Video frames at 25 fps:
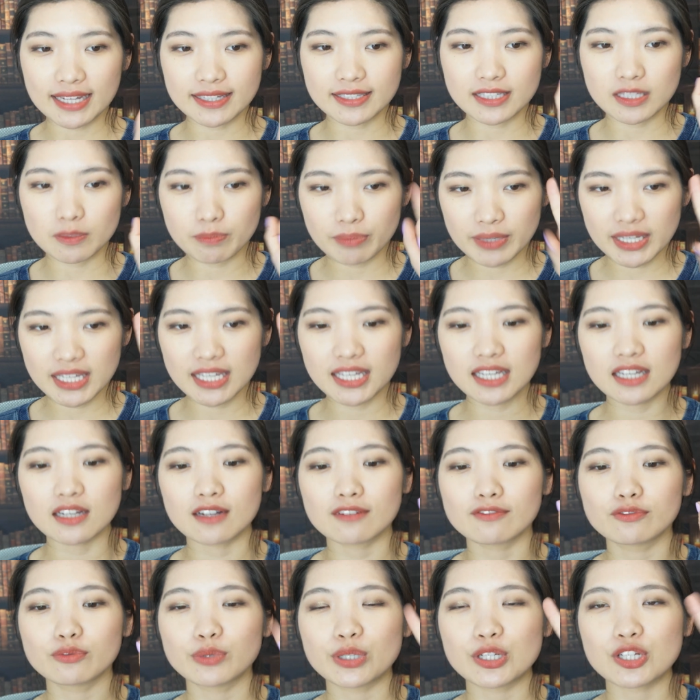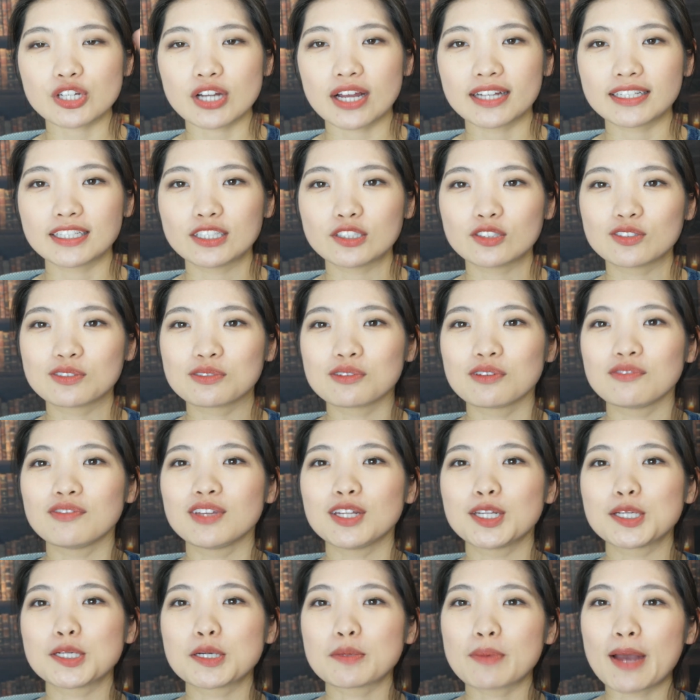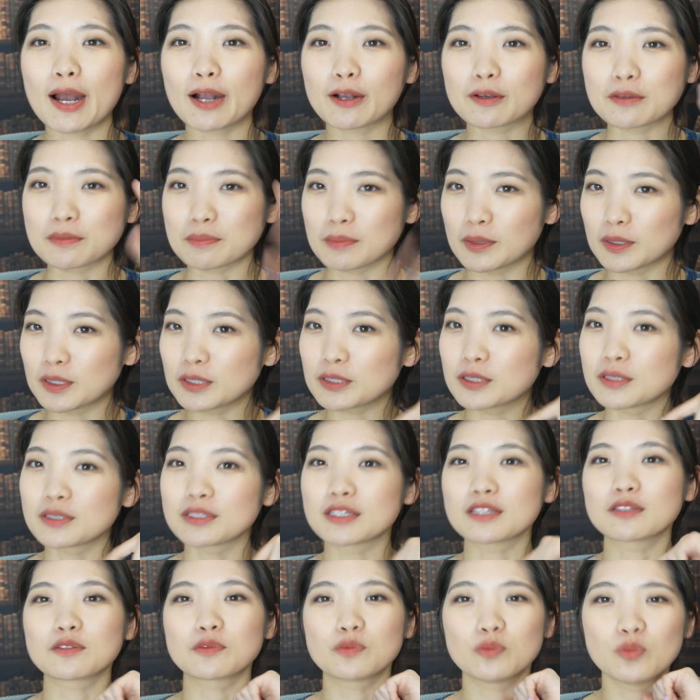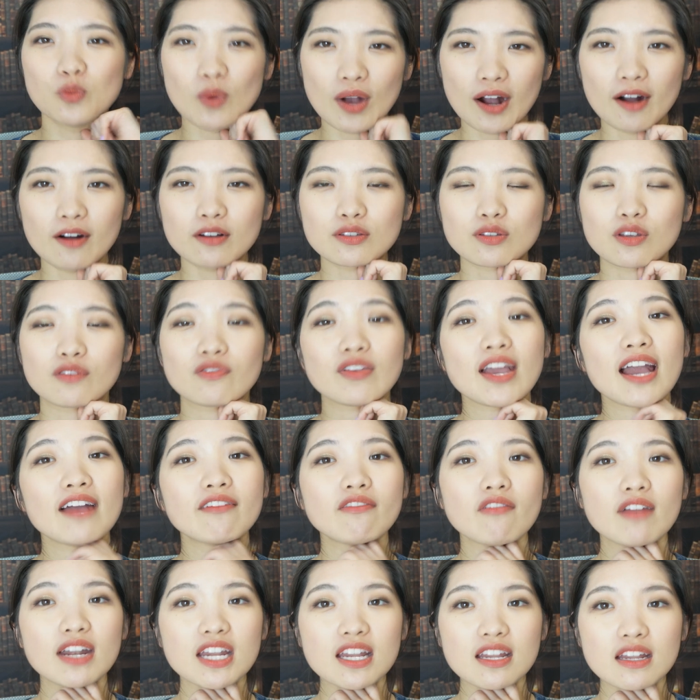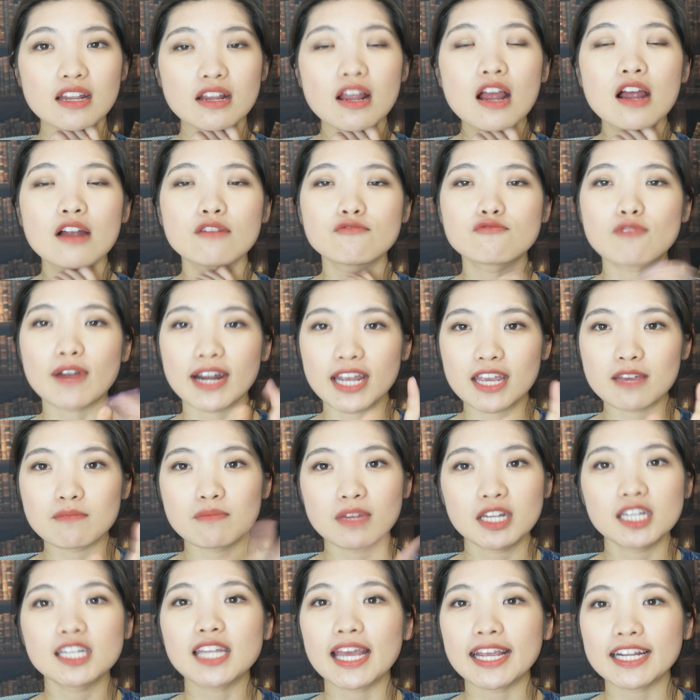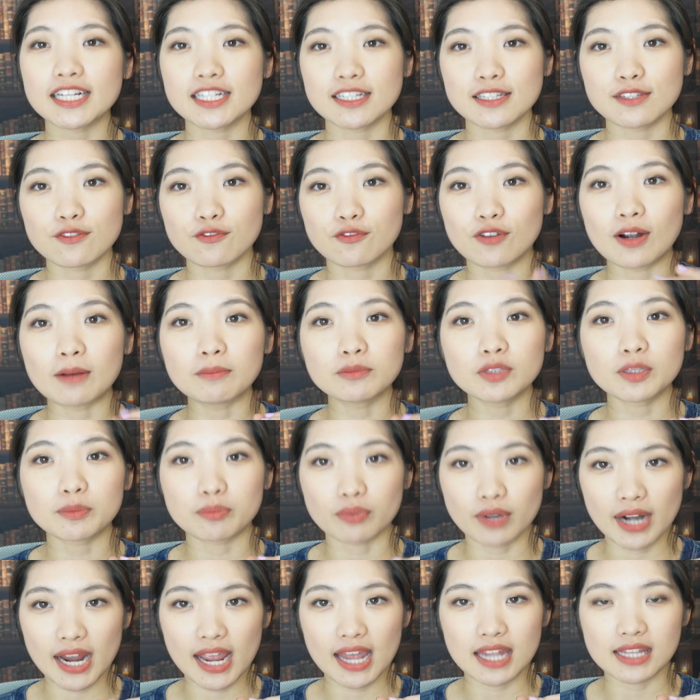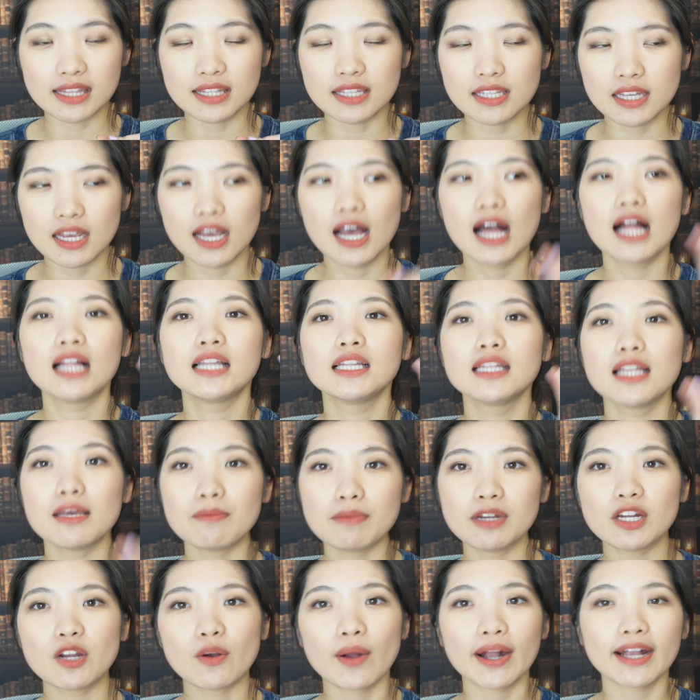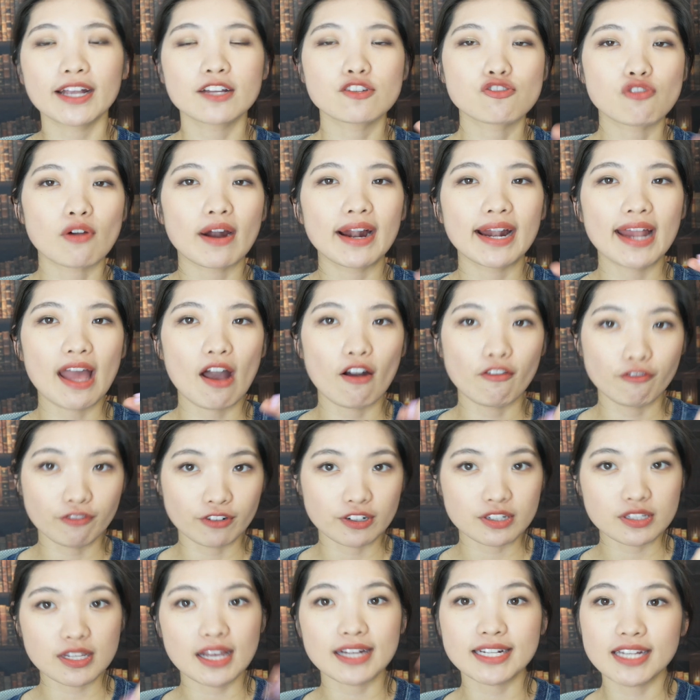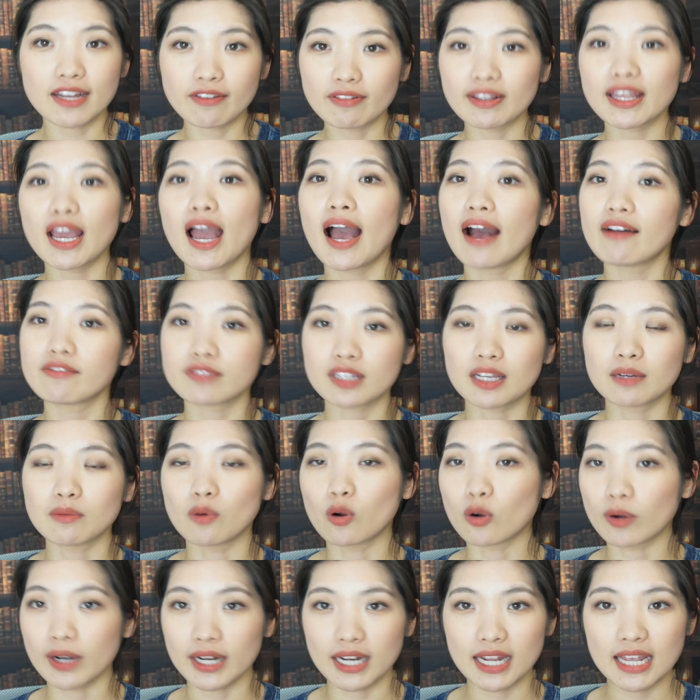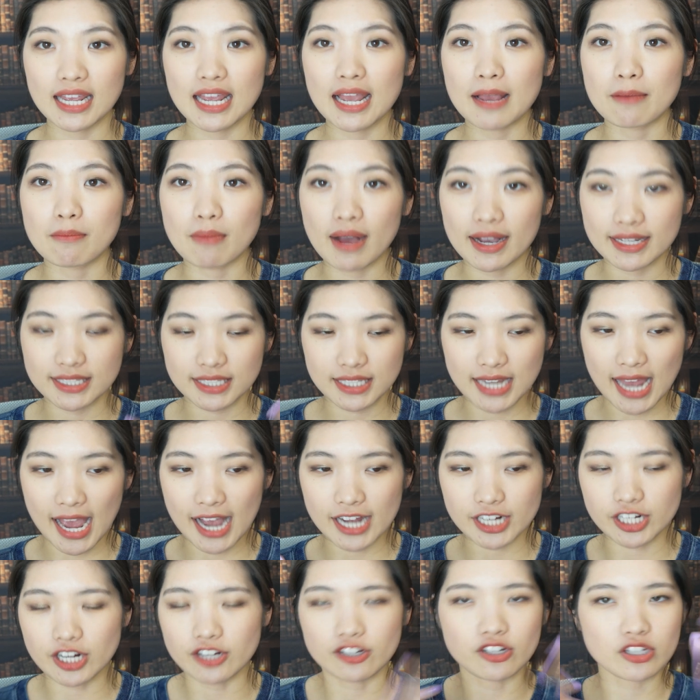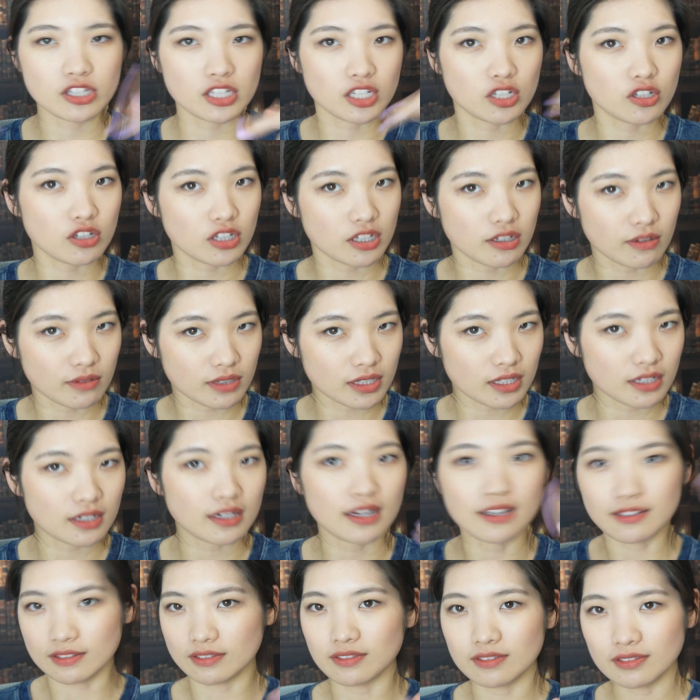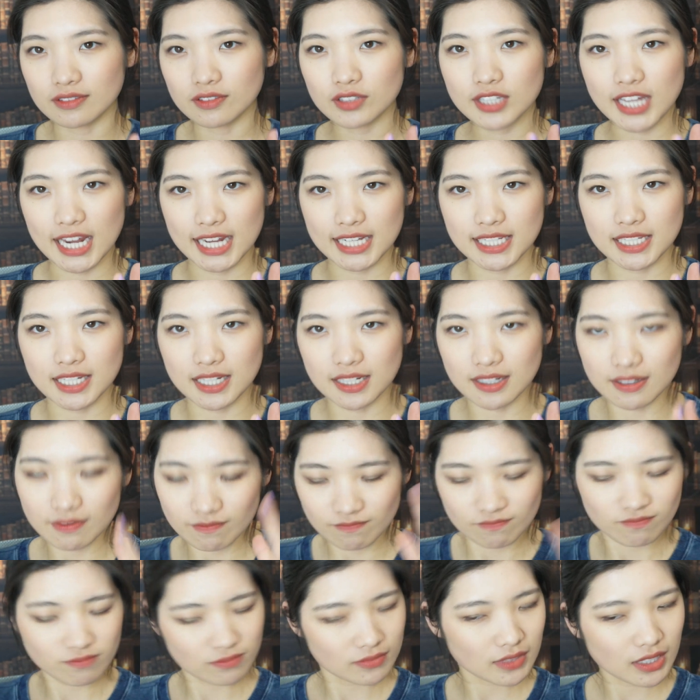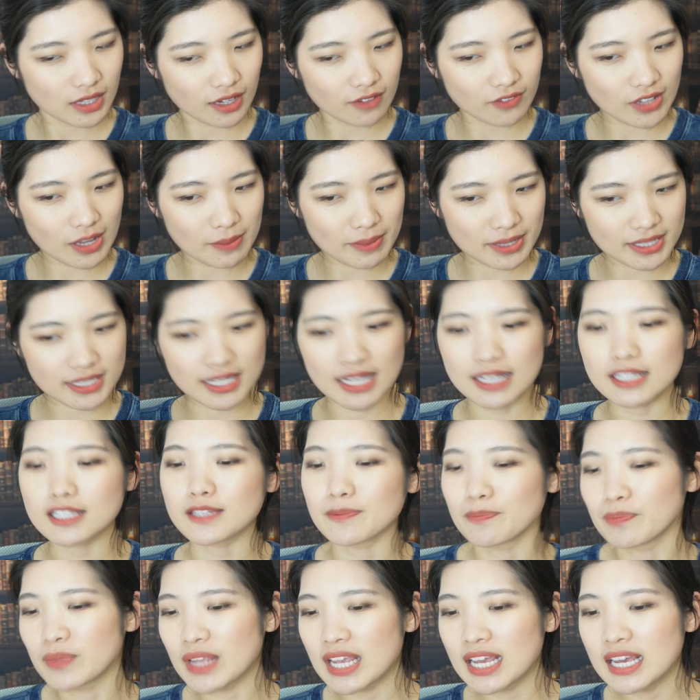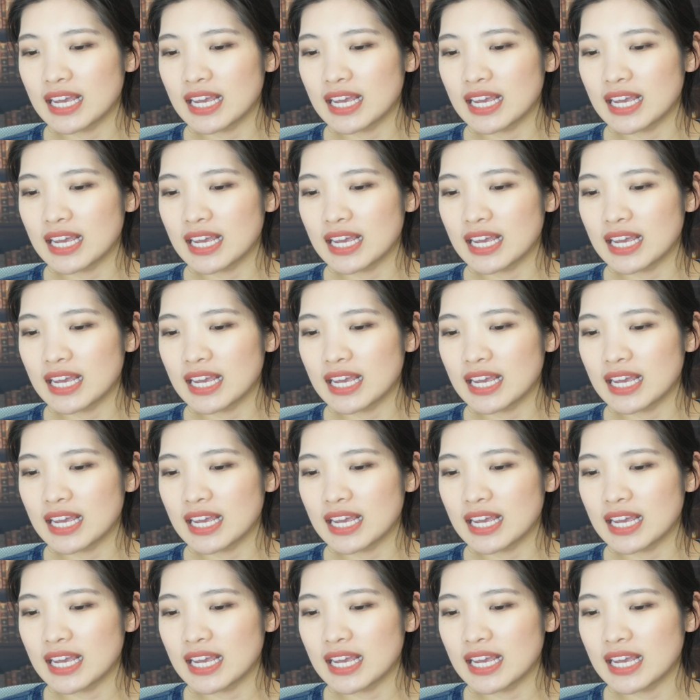And speaking of which, I need to do a video about Good Molecules as well. So if you have any recommendations from the brand, let me know. I can try it out first. I definitely have some already in my stash. I just need to use it and test it, if that makes sense.